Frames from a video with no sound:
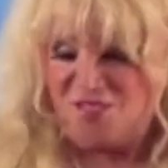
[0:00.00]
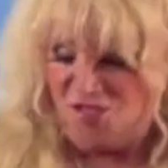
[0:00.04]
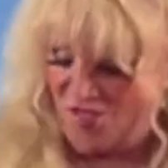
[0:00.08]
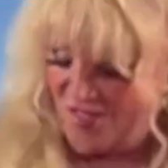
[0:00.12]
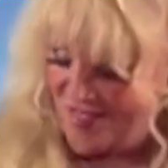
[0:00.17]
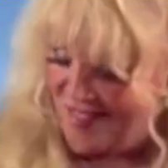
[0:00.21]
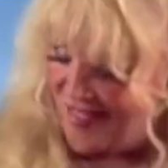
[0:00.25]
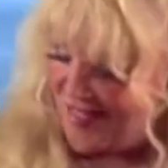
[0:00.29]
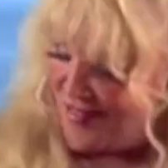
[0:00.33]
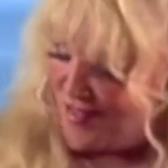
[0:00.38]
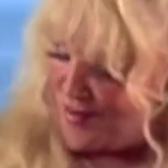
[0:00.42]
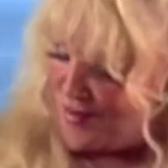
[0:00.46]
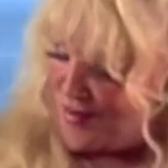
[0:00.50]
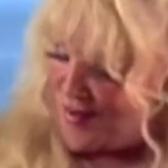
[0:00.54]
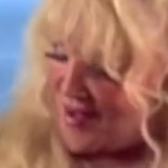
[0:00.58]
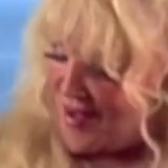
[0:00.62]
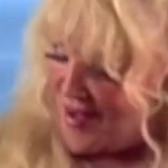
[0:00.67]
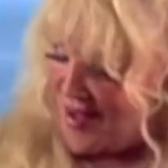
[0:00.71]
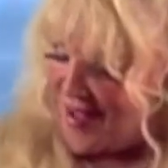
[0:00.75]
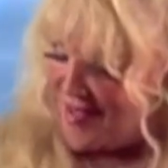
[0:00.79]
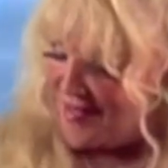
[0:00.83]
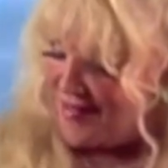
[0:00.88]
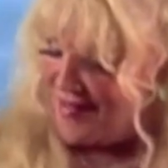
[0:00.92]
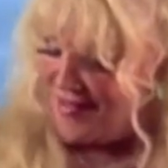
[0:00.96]
She's giving
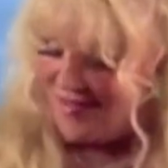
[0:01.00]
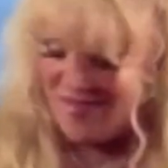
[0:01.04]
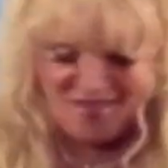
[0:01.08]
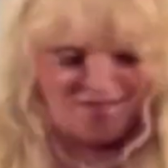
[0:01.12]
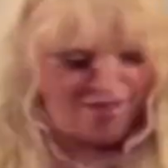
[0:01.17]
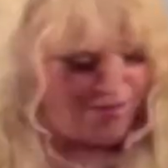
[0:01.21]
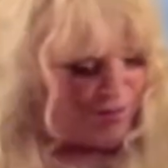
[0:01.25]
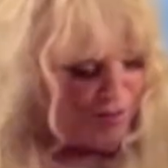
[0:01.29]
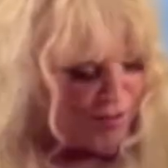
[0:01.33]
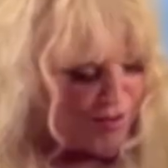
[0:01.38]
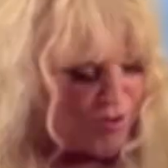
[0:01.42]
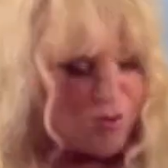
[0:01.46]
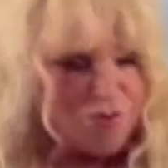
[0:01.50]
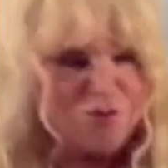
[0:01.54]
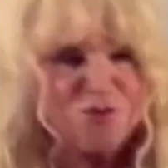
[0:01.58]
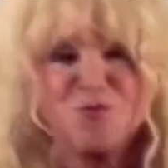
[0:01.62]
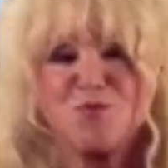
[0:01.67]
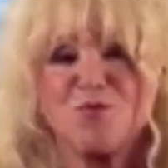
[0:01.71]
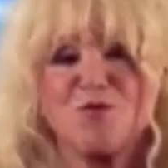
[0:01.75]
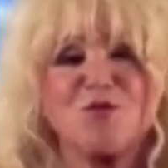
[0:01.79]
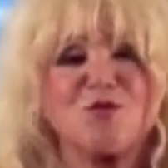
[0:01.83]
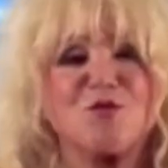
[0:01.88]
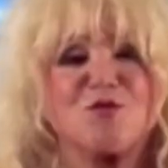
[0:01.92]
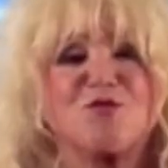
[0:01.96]
me and giving me those
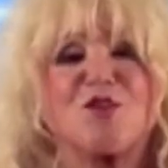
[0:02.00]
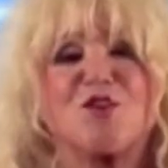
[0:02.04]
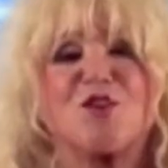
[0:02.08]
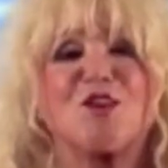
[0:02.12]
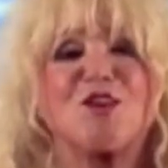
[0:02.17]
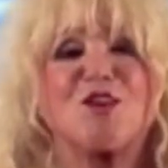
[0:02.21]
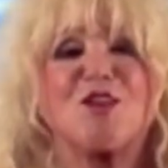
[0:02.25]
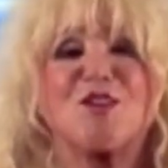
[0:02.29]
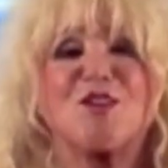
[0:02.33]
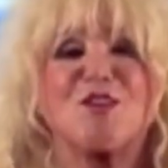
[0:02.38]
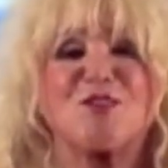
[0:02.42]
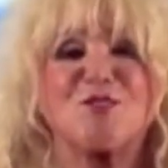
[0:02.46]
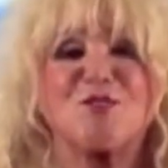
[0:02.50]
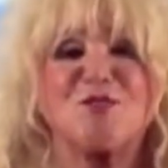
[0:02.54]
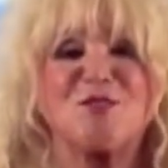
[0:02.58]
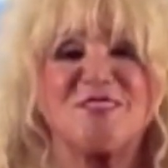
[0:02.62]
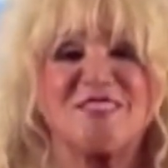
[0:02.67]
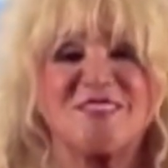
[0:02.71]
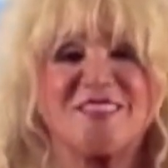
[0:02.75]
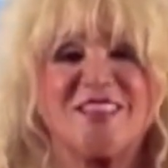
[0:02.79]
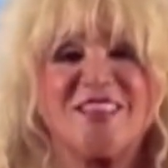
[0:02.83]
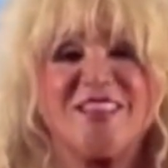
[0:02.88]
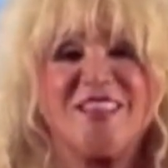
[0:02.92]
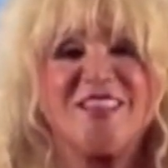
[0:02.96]
beautiful
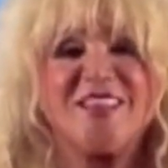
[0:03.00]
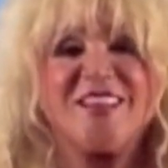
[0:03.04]
clothes